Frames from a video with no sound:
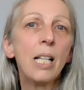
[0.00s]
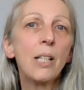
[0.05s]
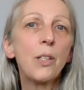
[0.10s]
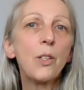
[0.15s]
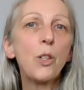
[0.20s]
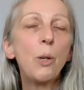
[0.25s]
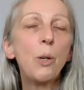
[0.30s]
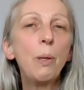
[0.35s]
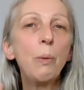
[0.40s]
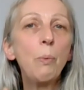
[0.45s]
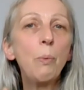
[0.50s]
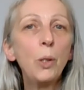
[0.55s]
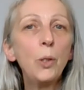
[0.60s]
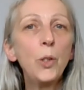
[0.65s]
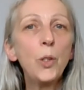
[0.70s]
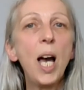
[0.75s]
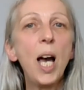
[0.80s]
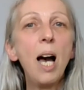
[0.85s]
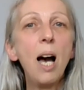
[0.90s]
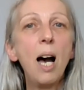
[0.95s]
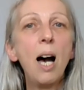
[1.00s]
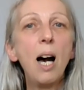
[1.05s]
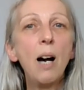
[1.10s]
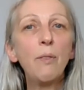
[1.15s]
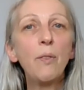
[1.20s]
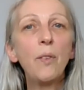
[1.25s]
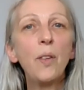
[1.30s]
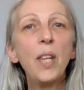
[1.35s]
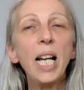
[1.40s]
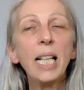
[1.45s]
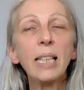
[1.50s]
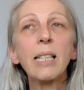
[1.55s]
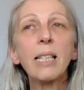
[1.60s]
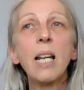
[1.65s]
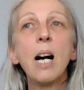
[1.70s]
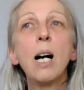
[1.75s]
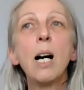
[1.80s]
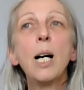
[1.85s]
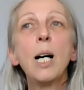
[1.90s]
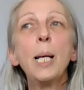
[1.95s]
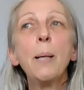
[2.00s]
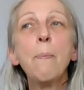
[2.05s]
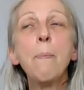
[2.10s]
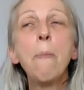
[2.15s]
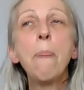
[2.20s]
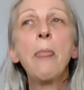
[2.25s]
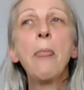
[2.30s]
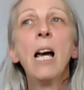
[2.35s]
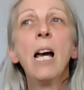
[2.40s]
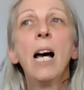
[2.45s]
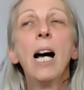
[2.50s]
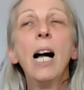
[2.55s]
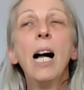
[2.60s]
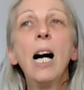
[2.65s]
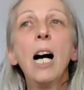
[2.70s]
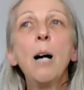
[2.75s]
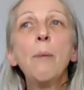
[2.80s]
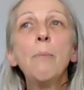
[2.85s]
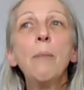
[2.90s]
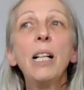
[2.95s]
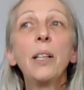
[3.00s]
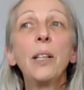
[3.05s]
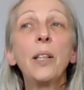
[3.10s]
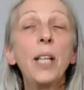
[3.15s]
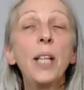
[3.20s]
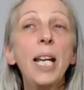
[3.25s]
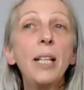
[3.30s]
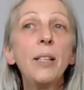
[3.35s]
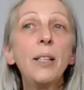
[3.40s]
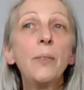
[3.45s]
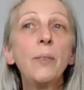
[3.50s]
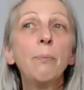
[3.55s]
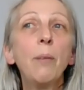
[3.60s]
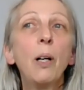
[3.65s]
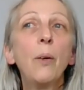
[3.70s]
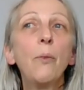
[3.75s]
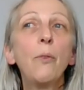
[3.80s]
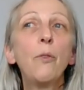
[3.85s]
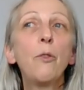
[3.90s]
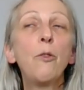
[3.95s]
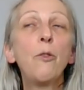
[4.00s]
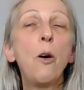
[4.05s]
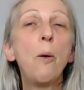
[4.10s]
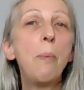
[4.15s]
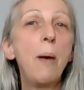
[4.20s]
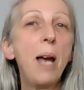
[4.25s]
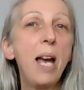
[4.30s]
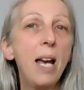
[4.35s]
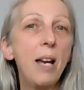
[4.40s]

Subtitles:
So we want to have that time then for